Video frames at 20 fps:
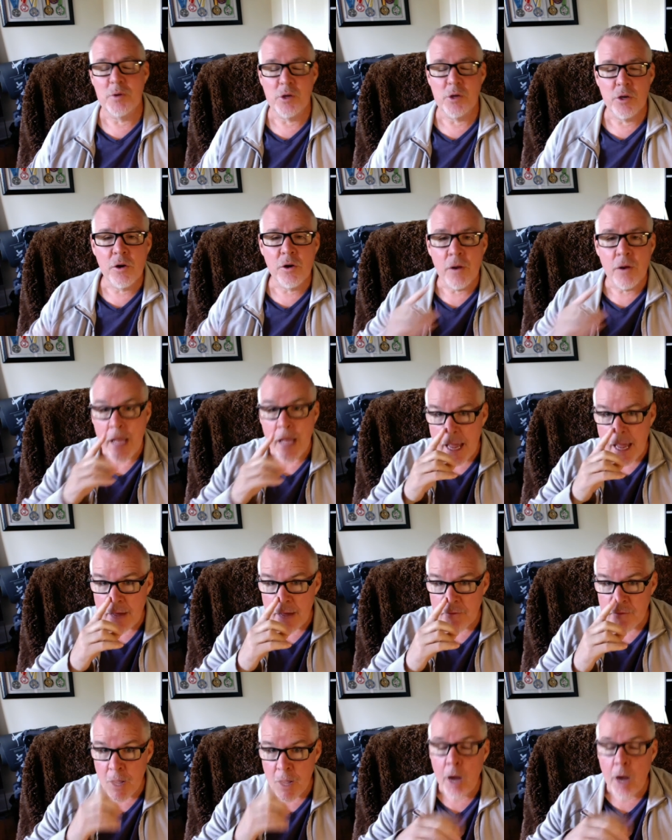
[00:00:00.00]
You're going to
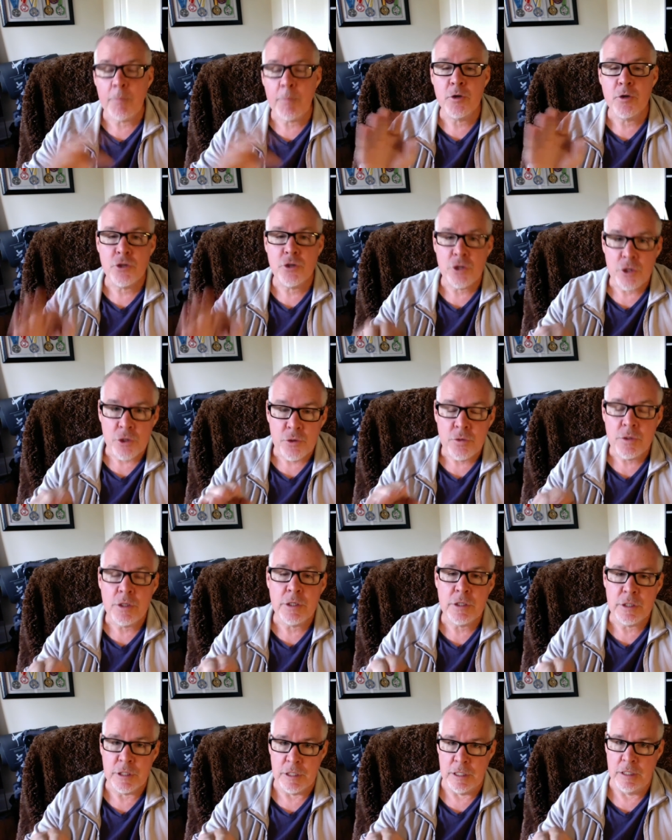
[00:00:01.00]
have
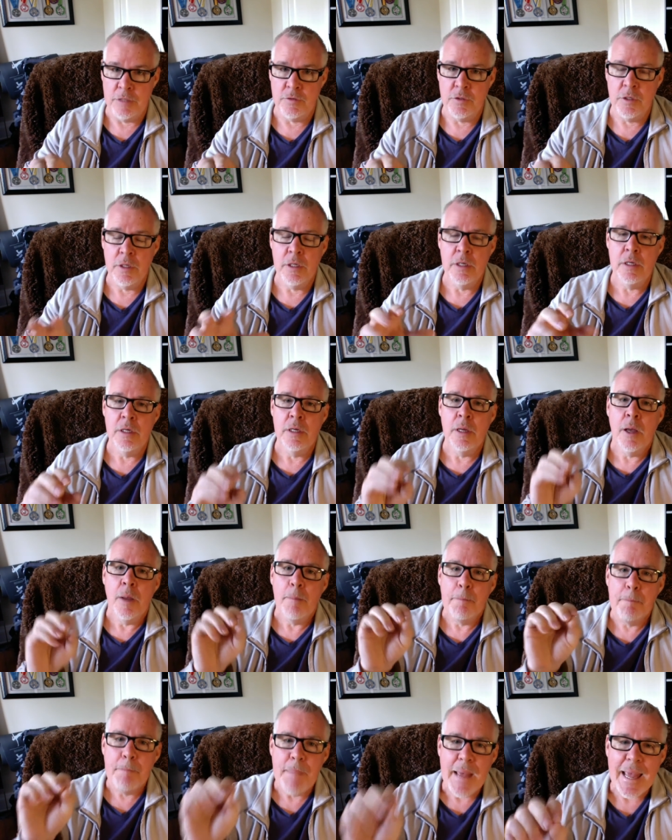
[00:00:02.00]
opportunities.
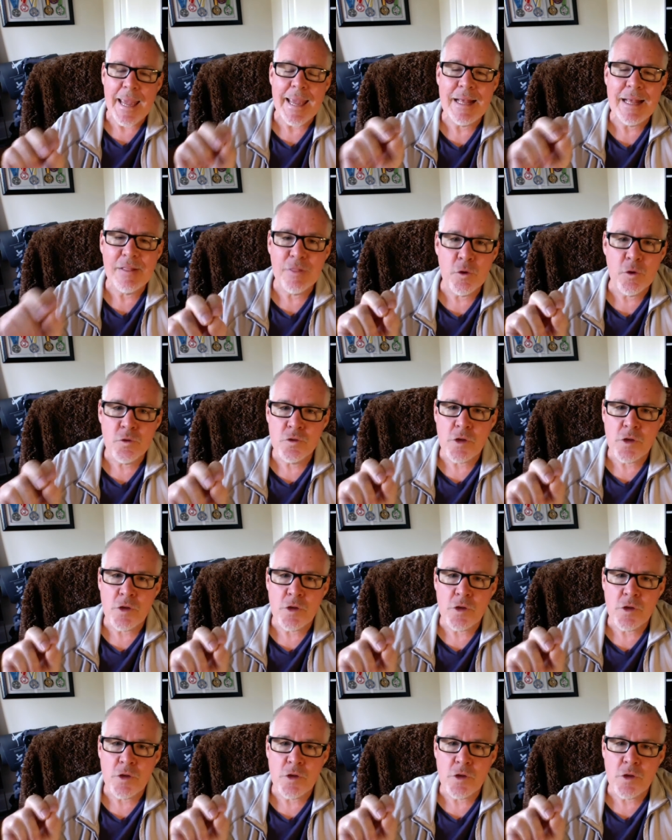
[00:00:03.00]
Make those